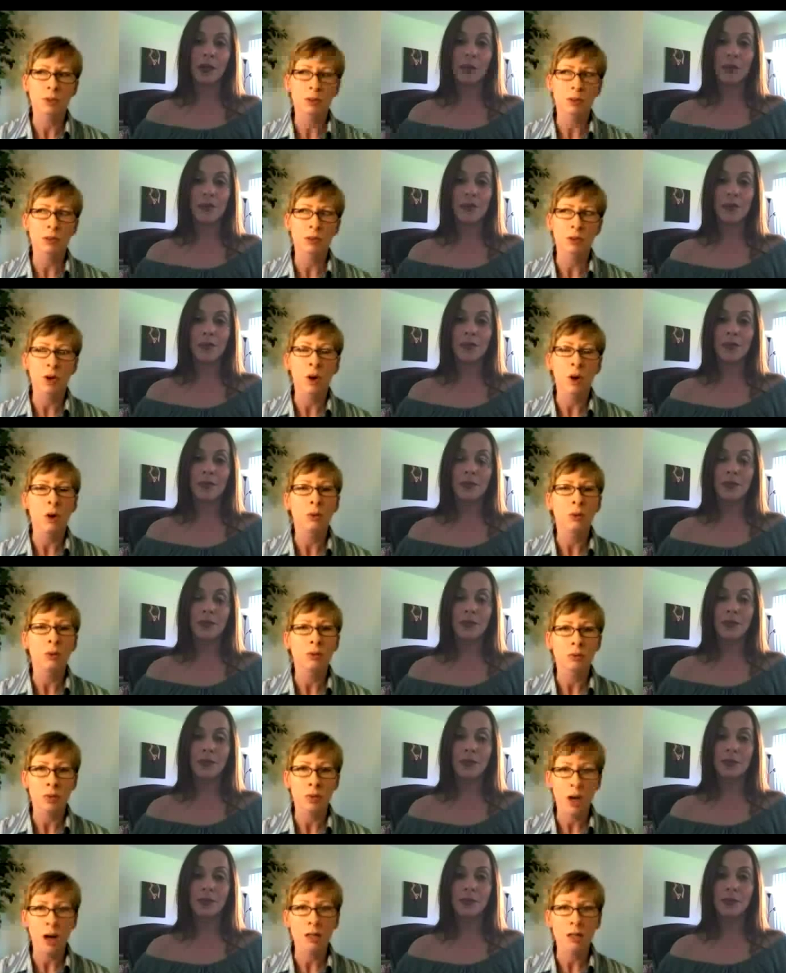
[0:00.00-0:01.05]
Speaker 1: your
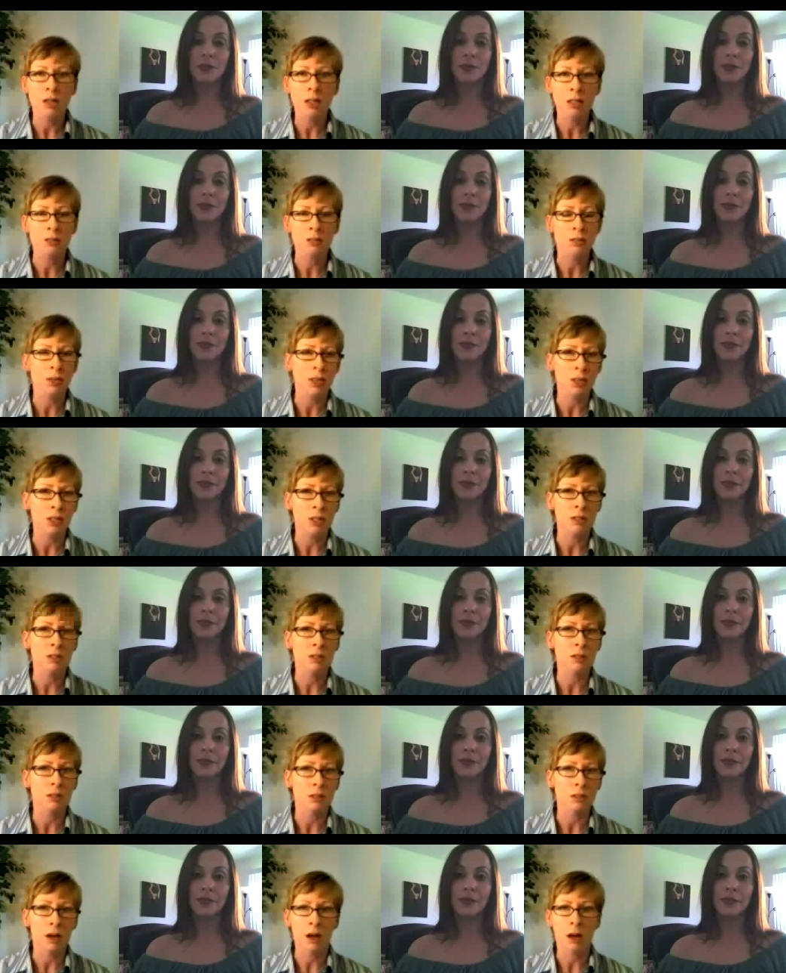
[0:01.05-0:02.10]
own content
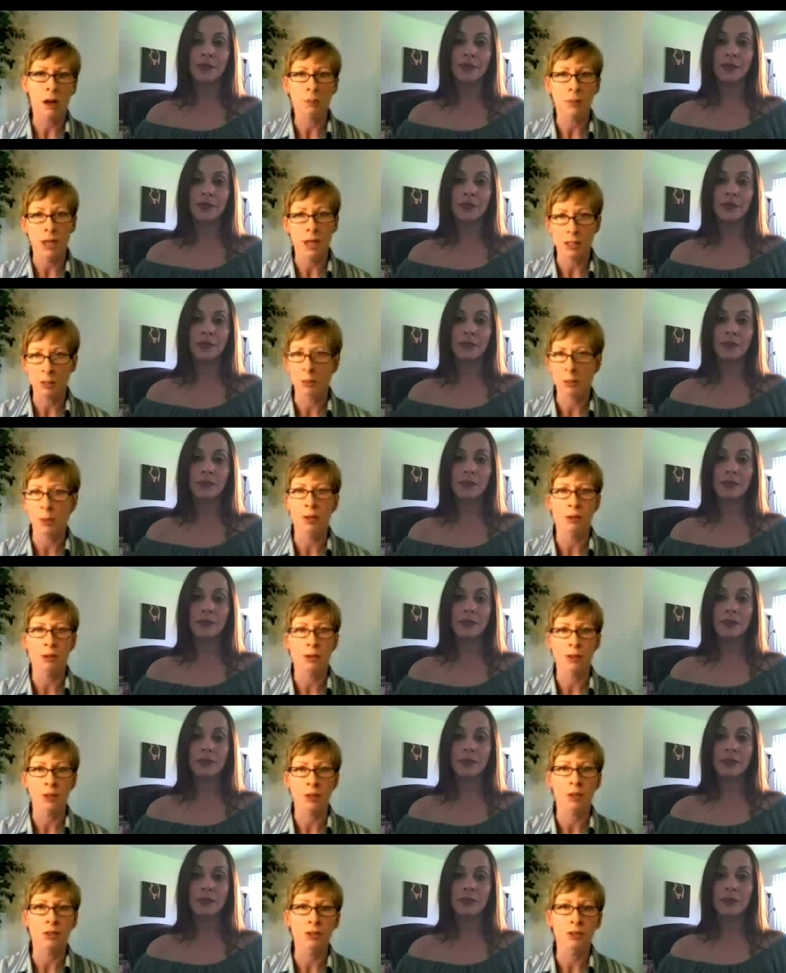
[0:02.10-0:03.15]
versus um, guest
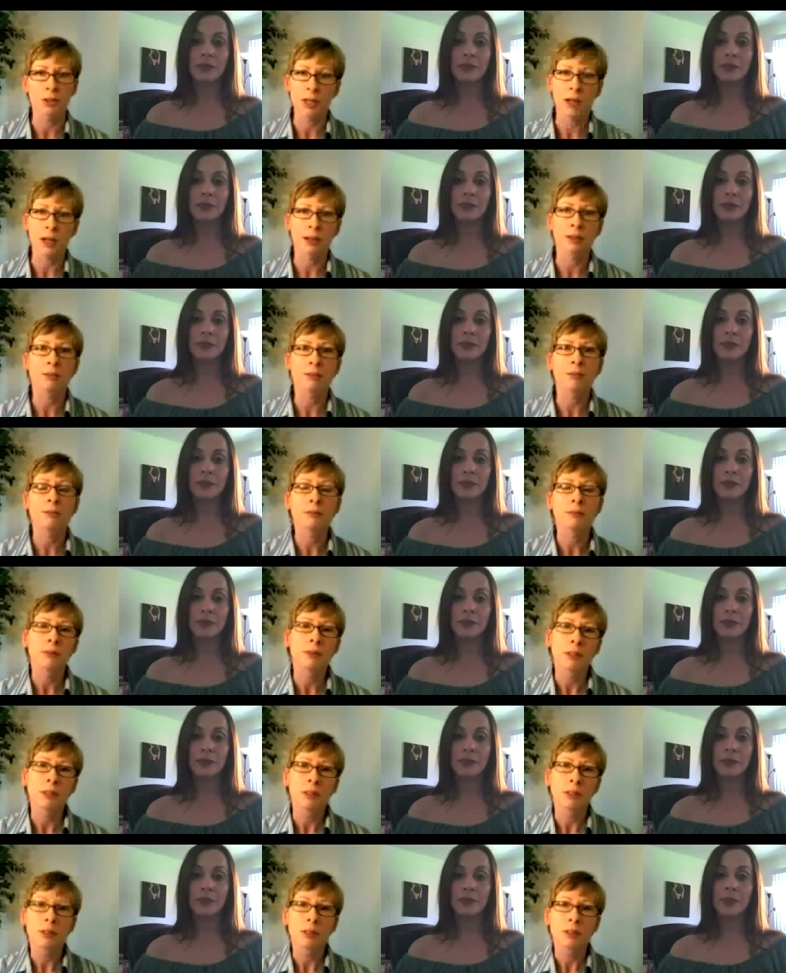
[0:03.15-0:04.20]
bloggers on your site?
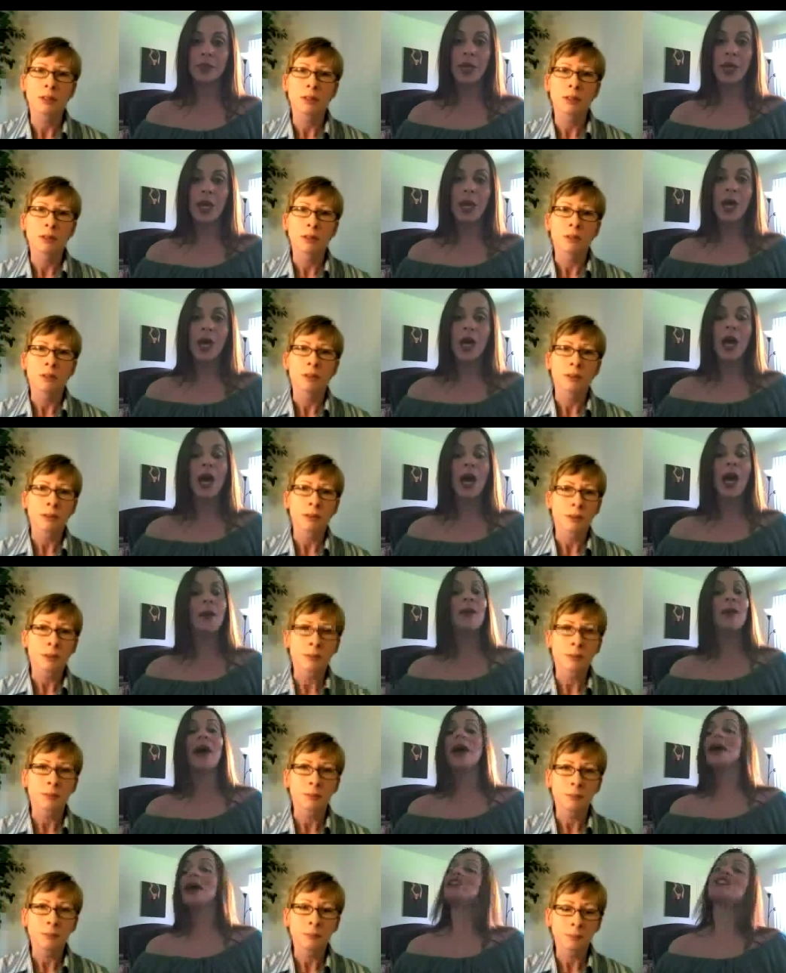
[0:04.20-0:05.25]

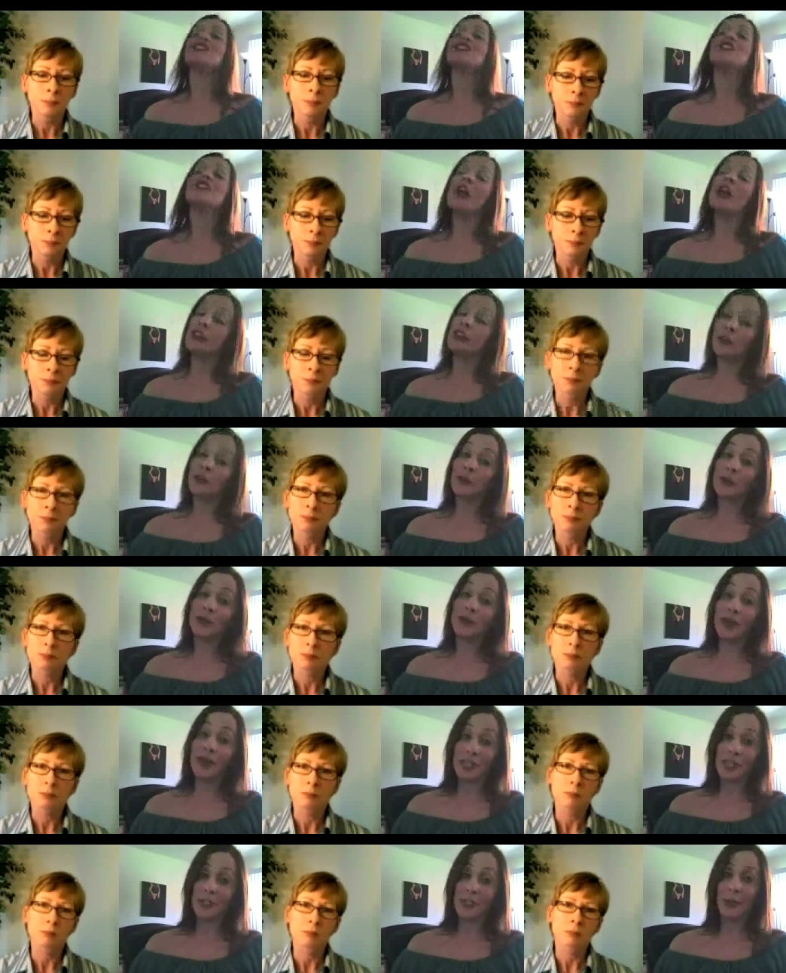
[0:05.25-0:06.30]
Um,
Speaker 2: I just started with
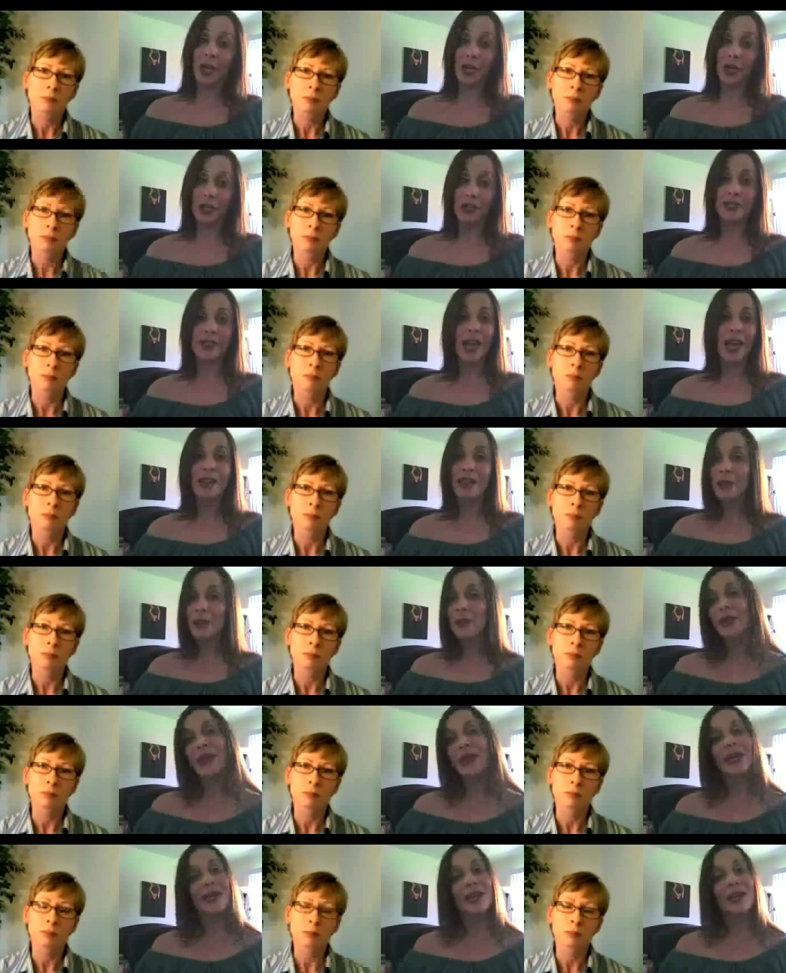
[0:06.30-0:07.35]
guest bloggers. At
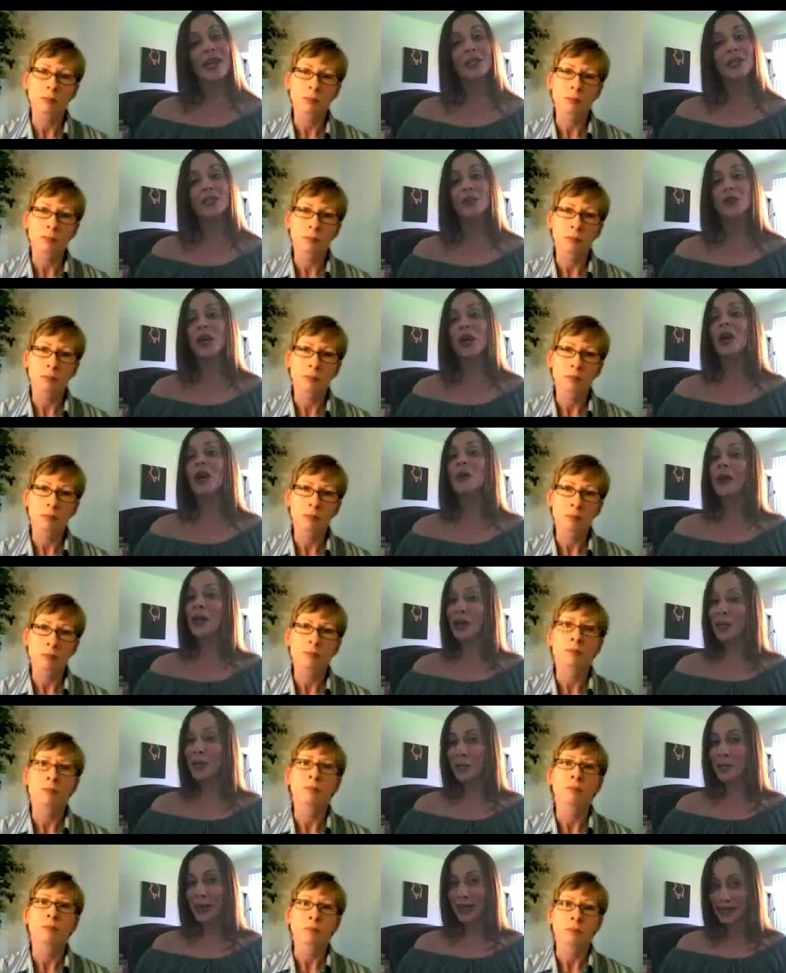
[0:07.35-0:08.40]
the beginning, I do not
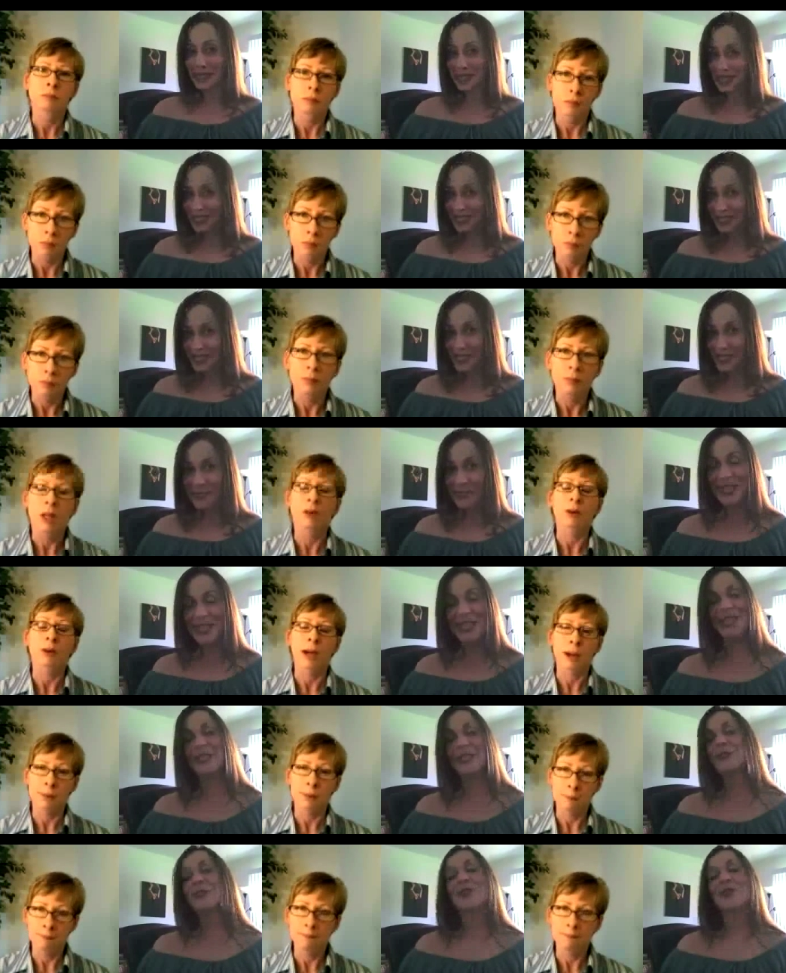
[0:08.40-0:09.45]
recommend it okay.
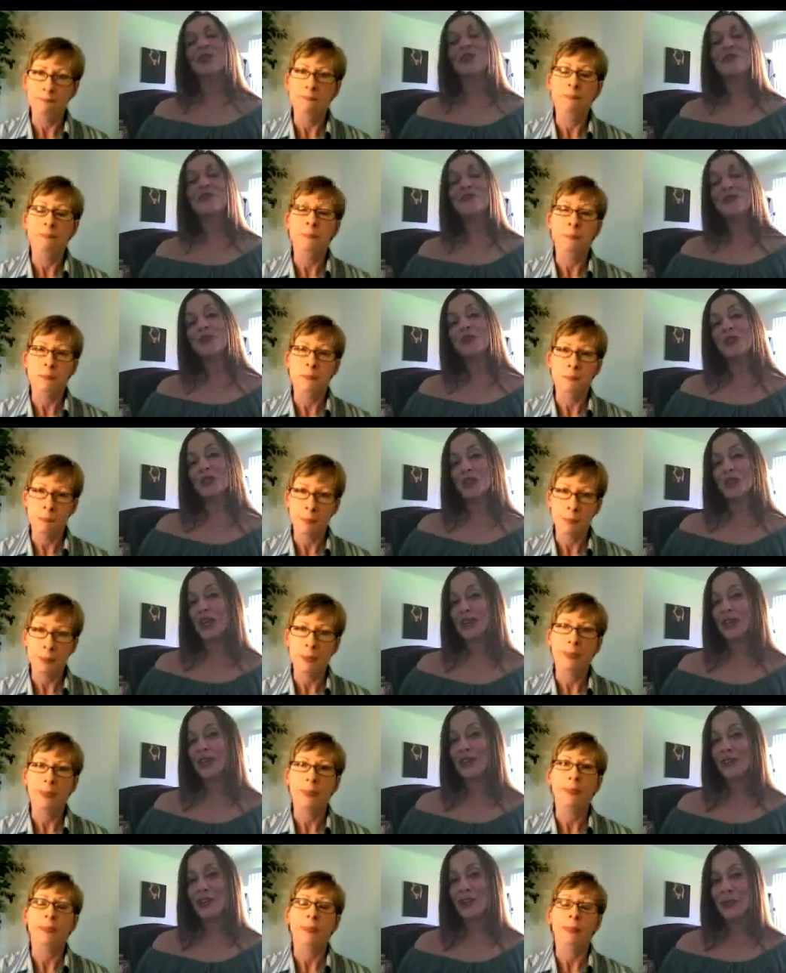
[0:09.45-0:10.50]
because when you're first
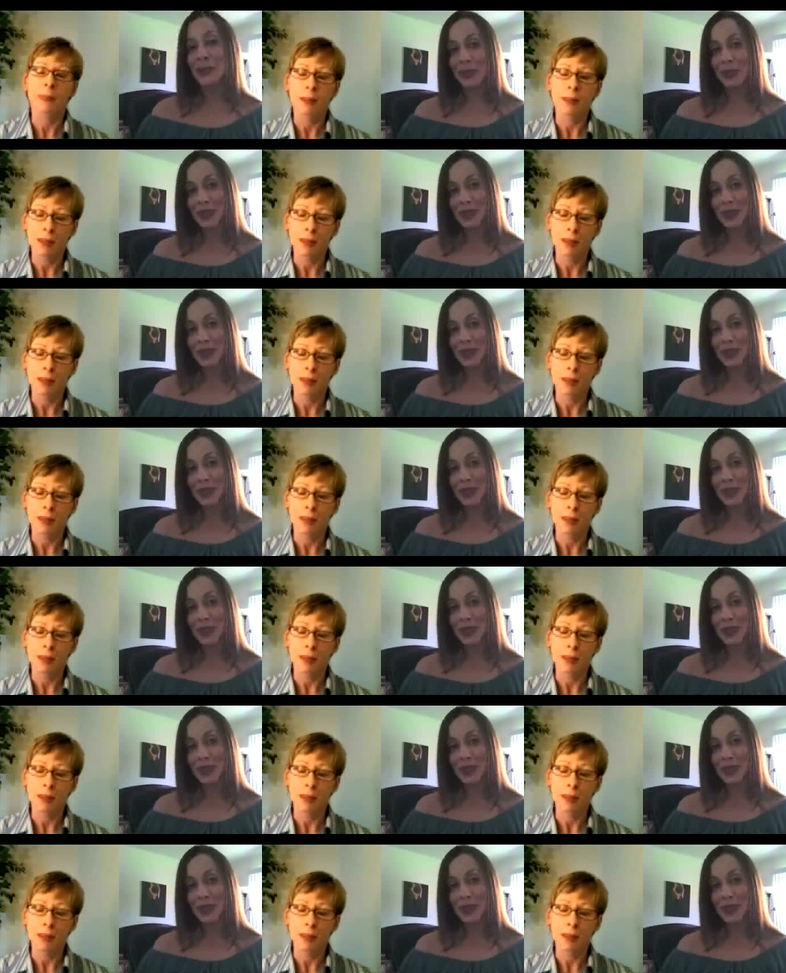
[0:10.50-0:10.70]
starting your